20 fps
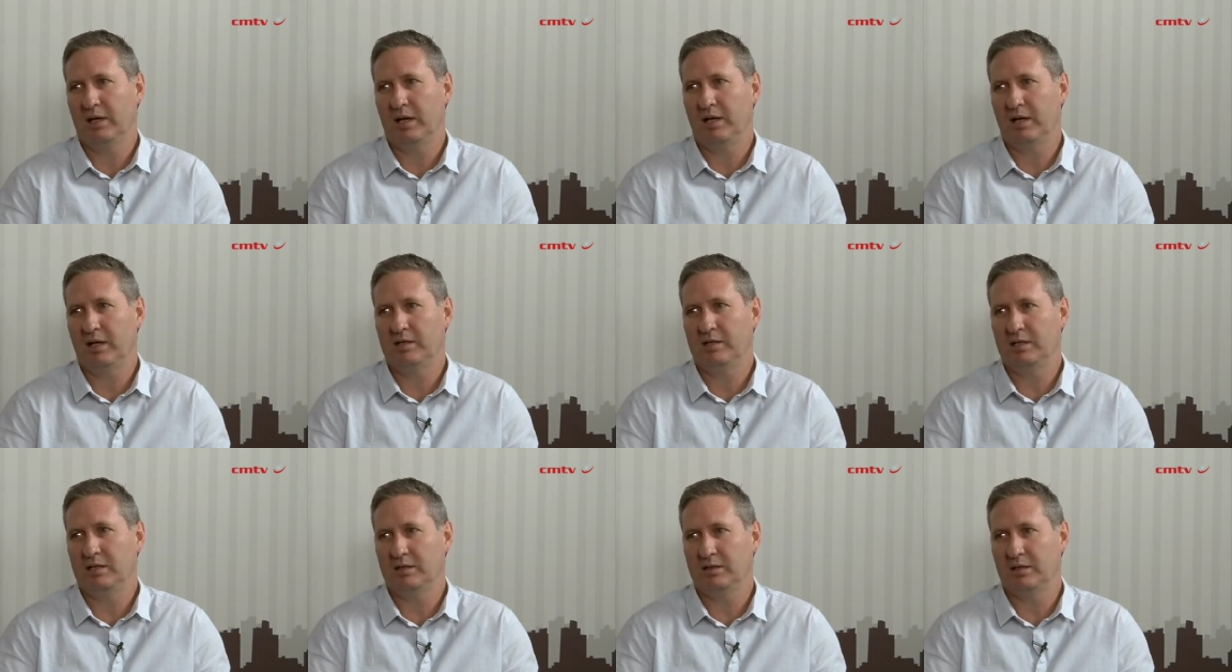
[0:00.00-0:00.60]

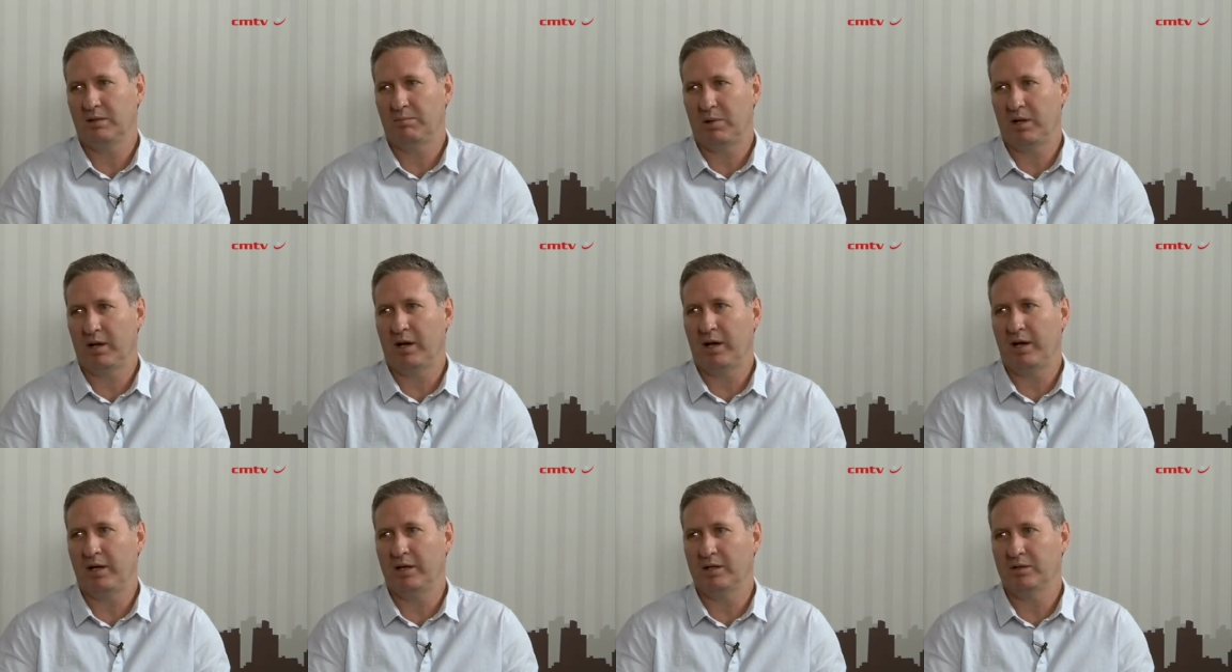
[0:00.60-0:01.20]
energy
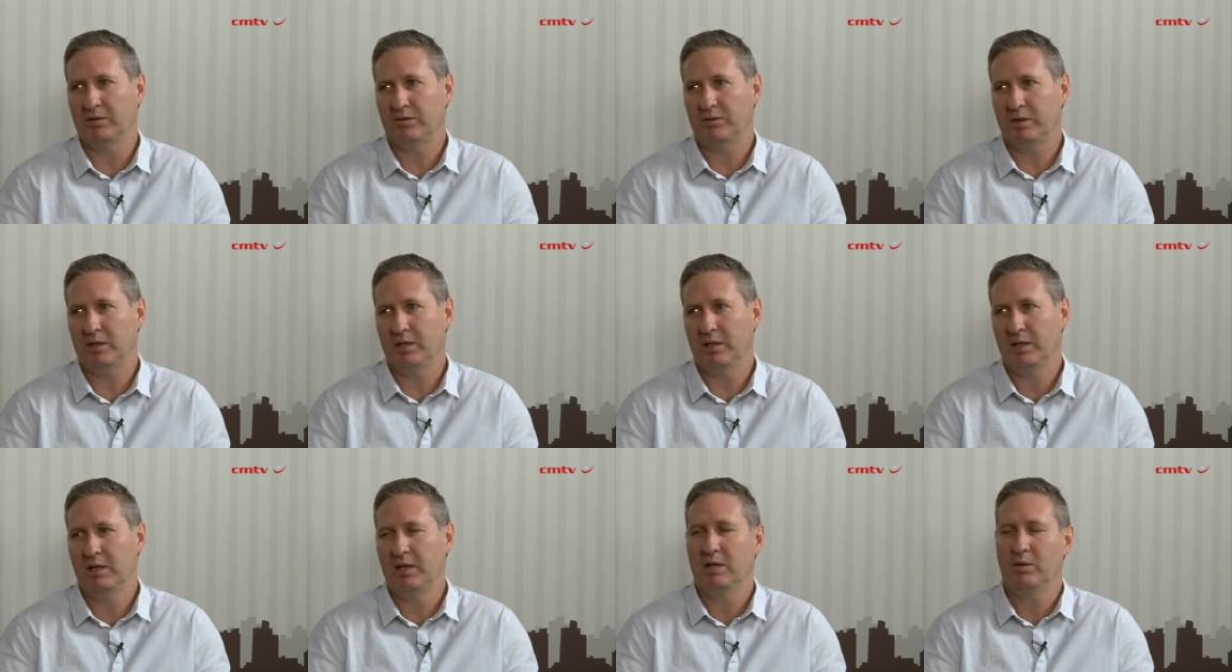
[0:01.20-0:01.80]
supply
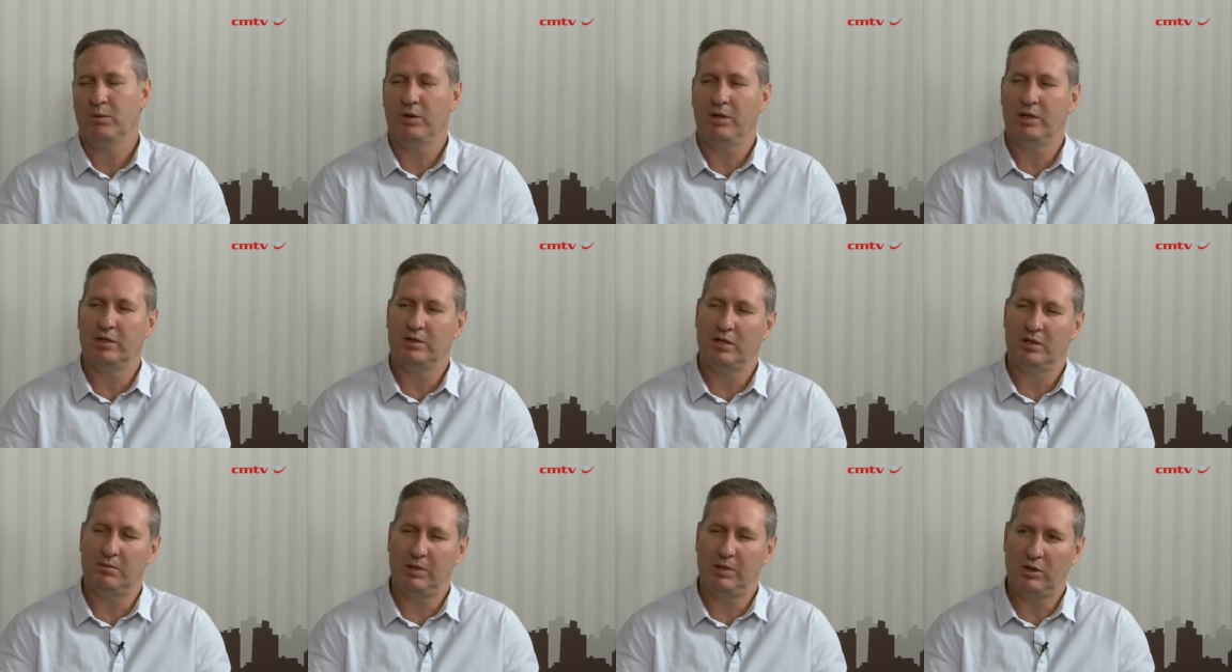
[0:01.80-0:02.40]
industry where there's
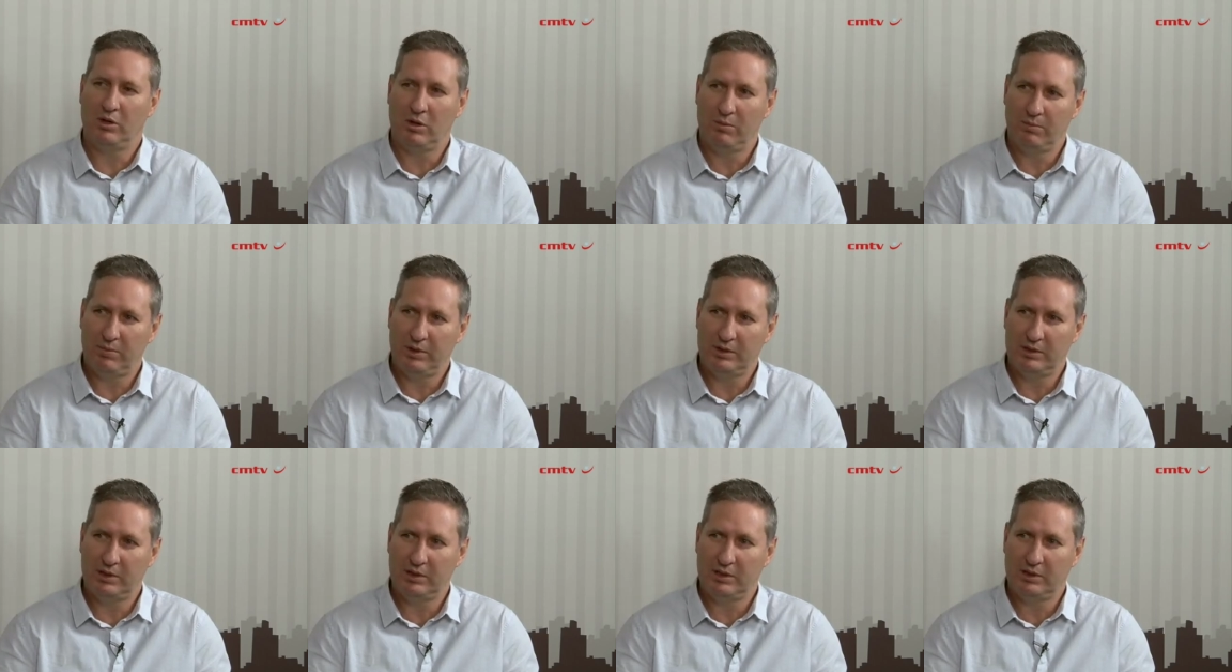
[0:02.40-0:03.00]
going to be
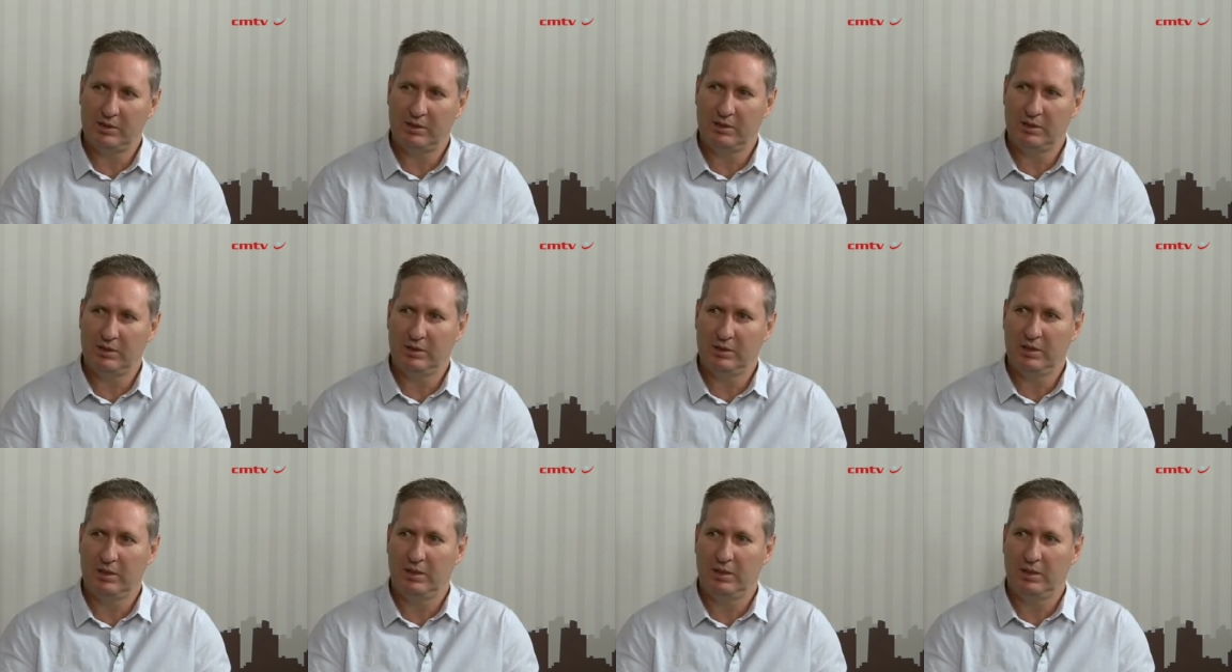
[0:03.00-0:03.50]
competition